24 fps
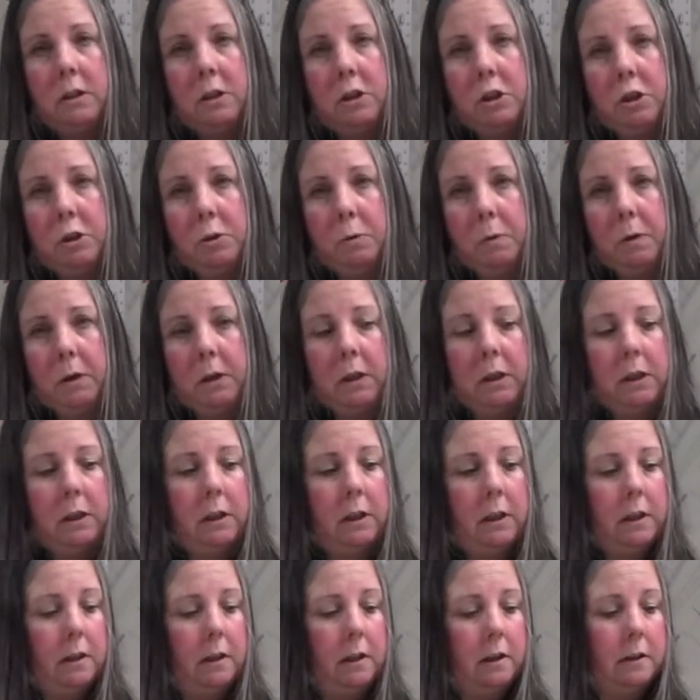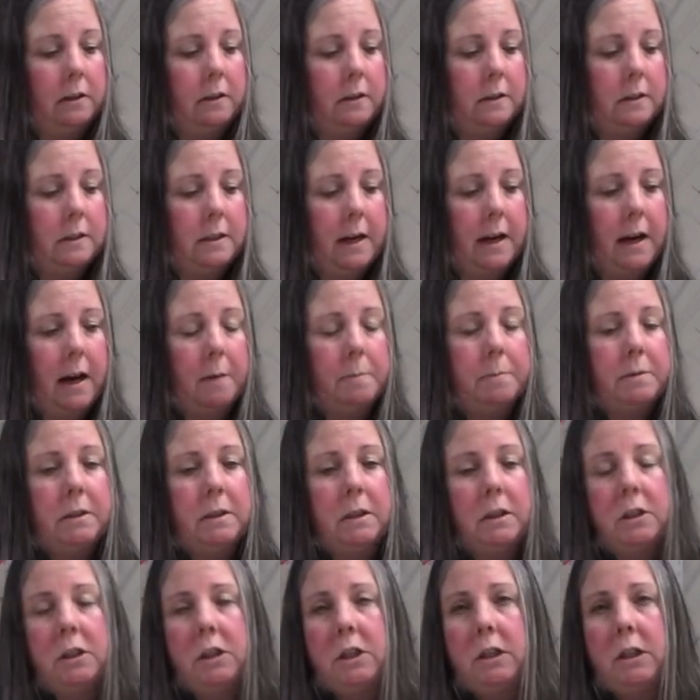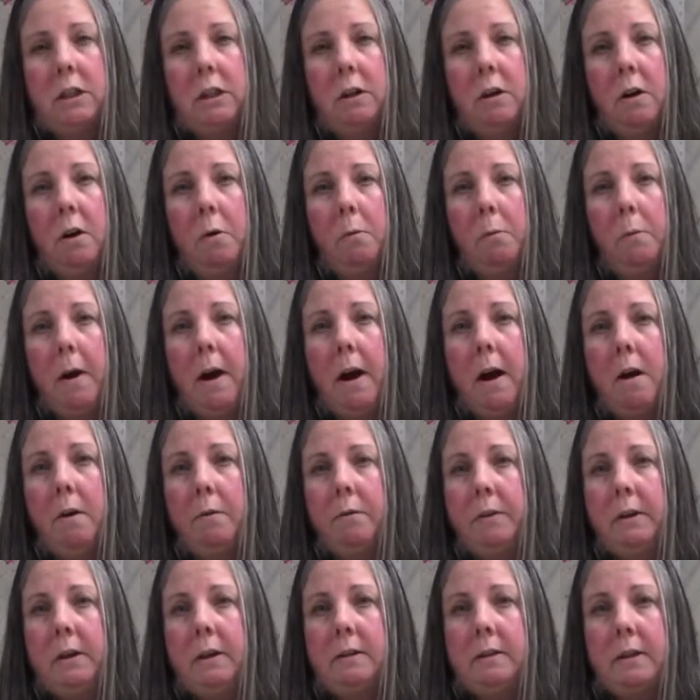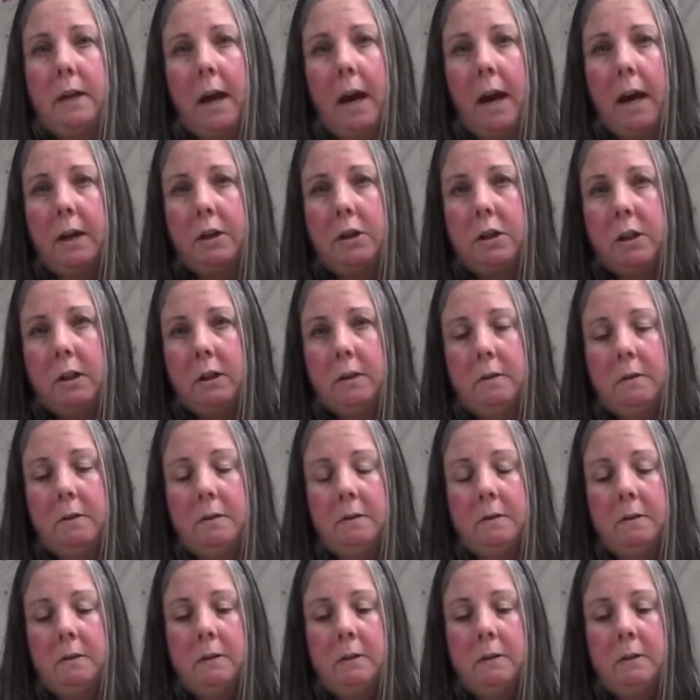doing the stab stitching around these edges.